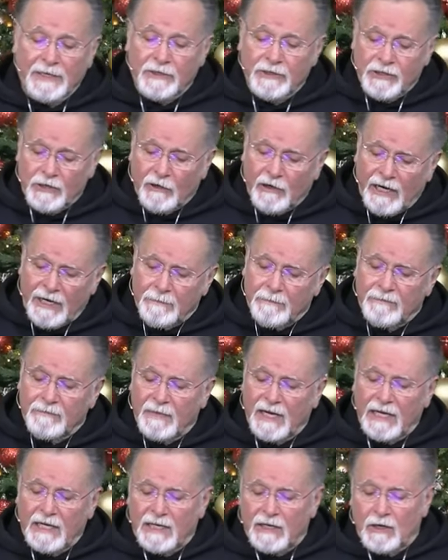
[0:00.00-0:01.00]
And so I
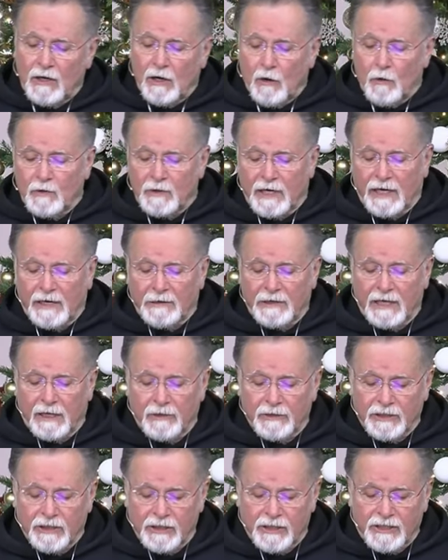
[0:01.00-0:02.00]
made a note, I,
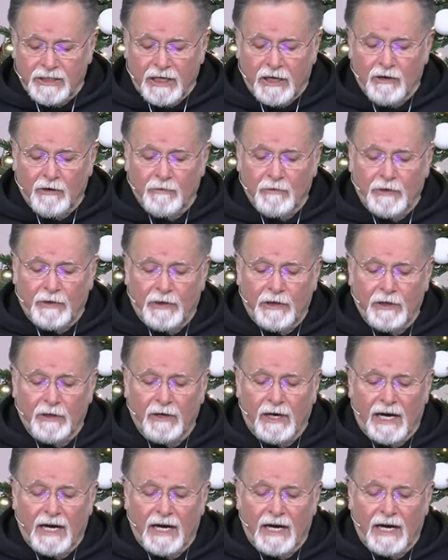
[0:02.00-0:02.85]
will just share it with you.